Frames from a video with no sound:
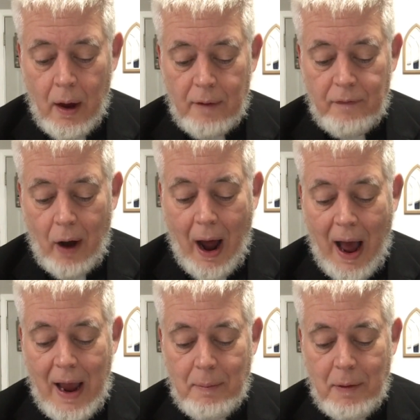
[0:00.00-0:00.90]
For
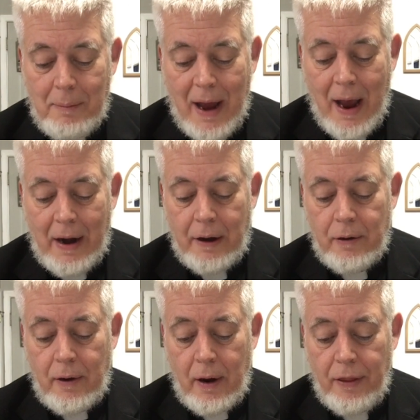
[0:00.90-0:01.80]
I am a man
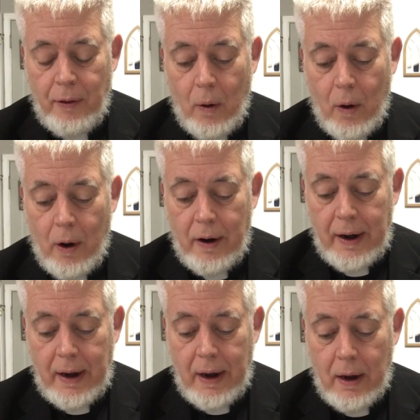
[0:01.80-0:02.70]
under
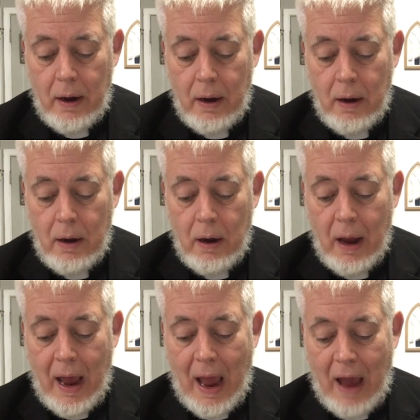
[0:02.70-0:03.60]
authority,
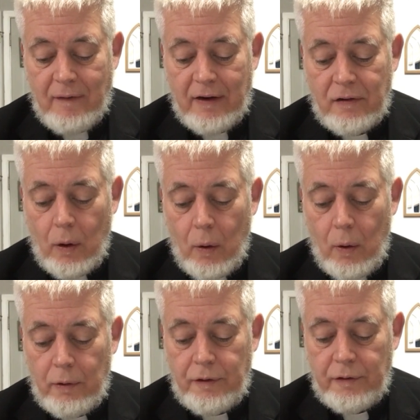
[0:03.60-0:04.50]
having
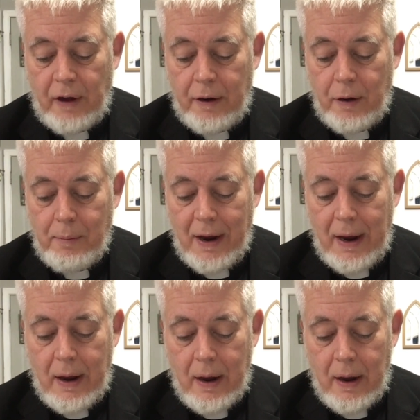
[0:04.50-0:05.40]
soldiers under
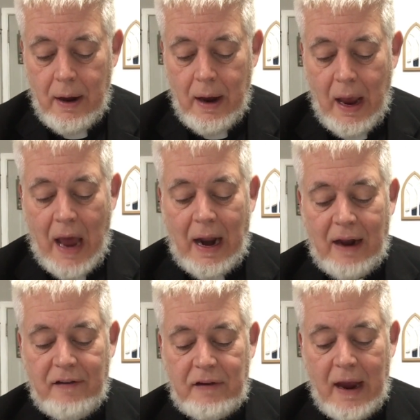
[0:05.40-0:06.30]
me. And
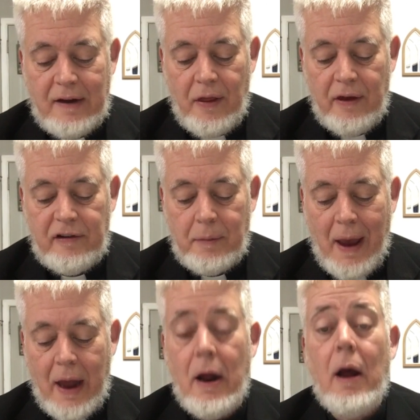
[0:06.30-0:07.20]
I say to this
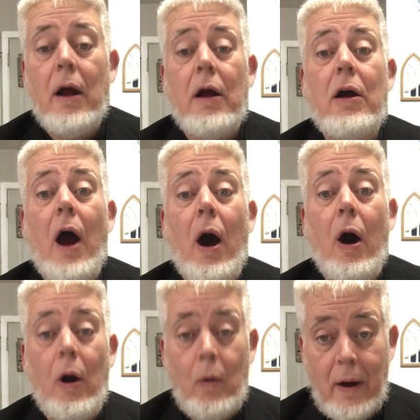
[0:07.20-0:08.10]
man,
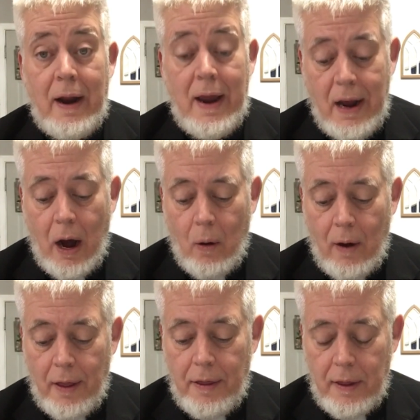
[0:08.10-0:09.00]
Go, and he
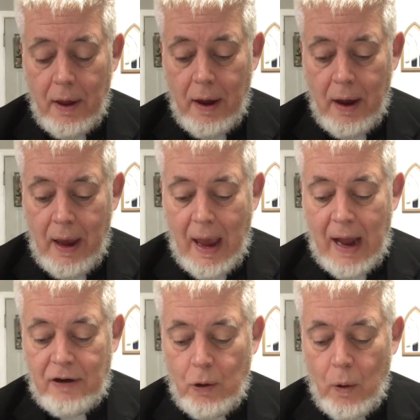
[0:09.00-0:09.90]
goeth,
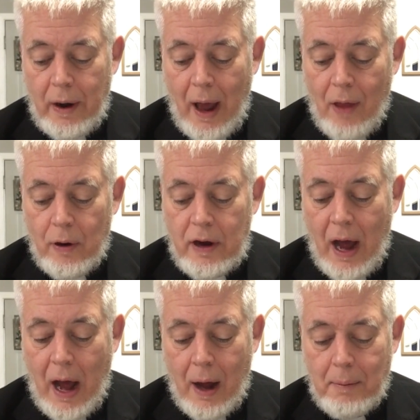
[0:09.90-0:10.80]
and to another,
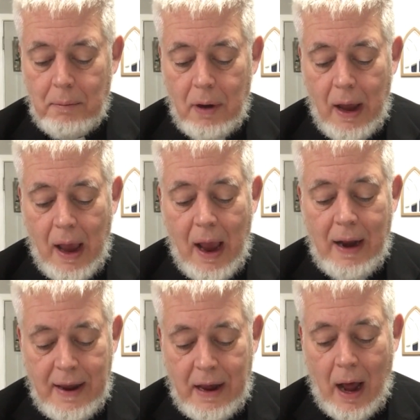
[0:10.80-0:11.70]
Come, and
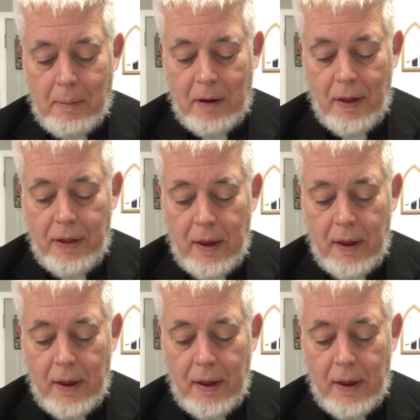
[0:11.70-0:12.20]
he cometh,